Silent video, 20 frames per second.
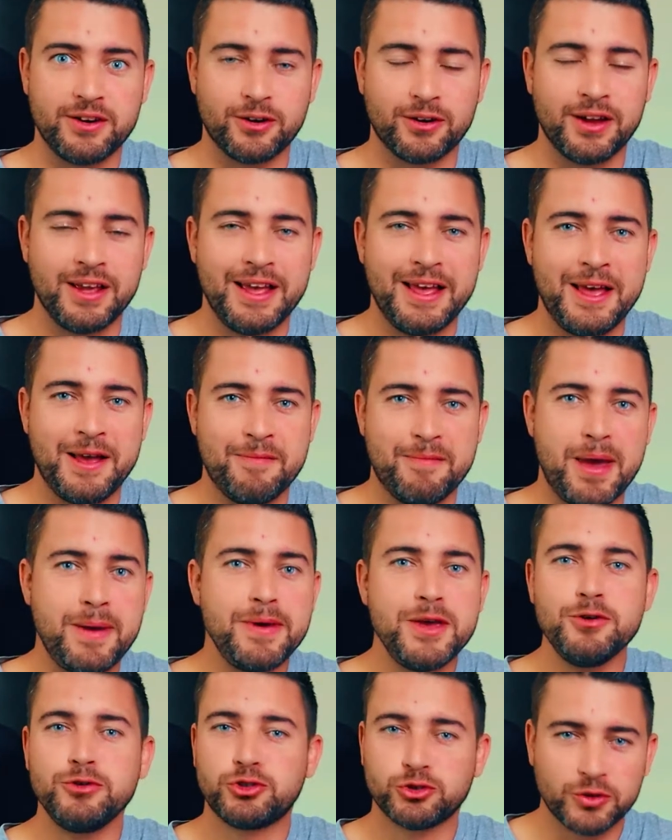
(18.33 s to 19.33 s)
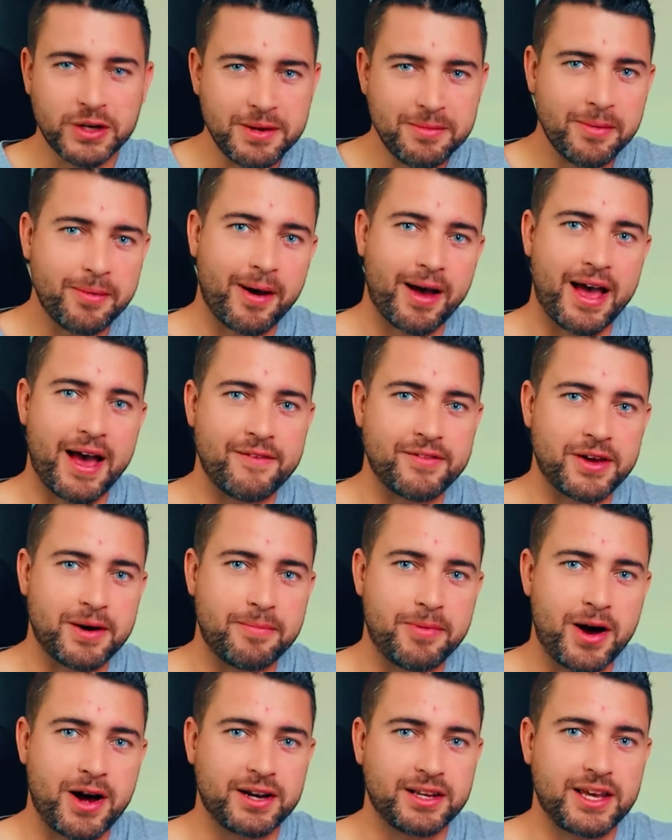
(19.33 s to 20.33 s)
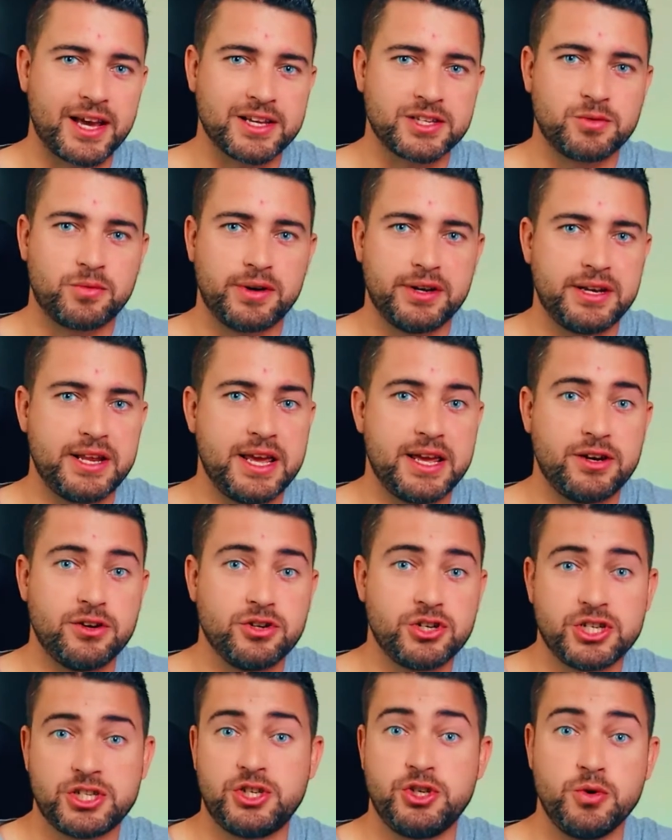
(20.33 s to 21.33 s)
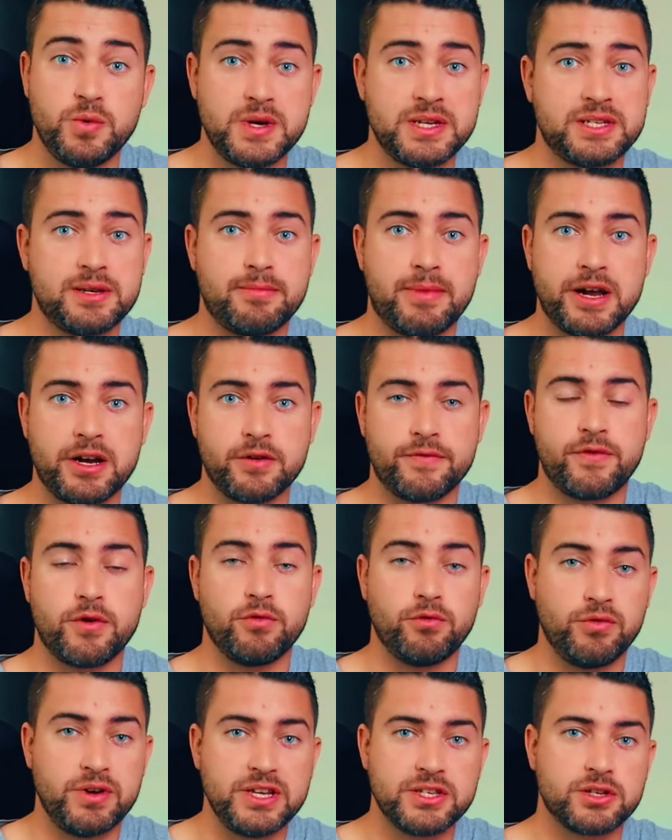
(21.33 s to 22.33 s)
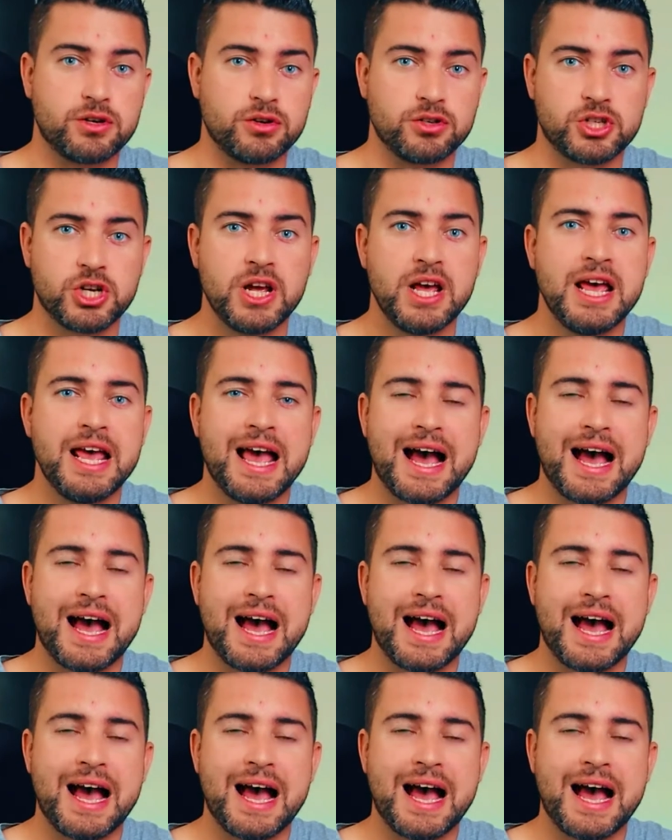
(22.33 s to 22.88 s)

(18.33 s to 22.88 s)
or maybe you dream about having a podcast one day and you're just doing some microphone research,